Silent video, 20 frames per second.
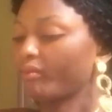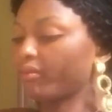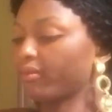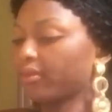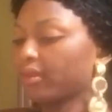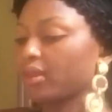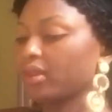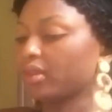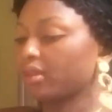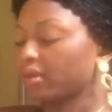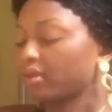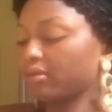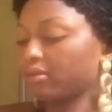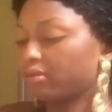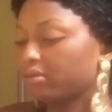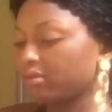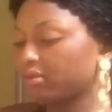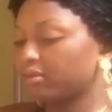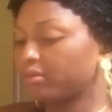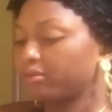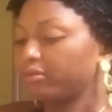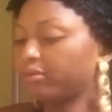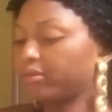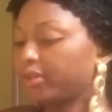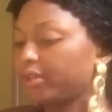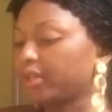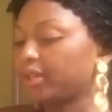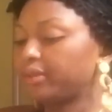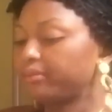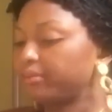
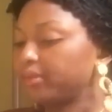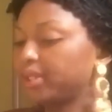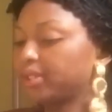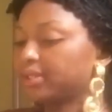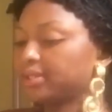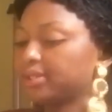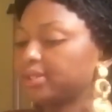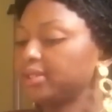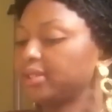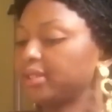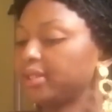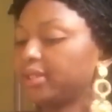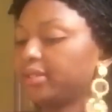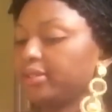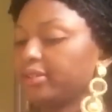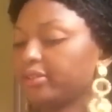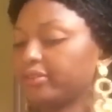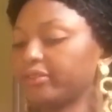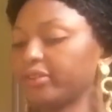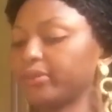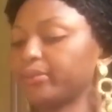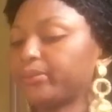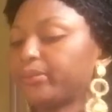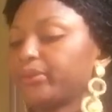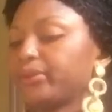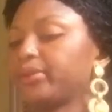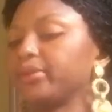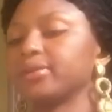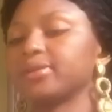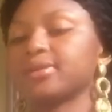when you're mixing any of your
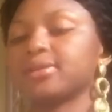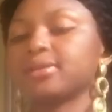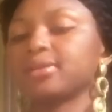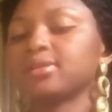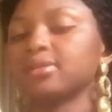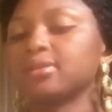products.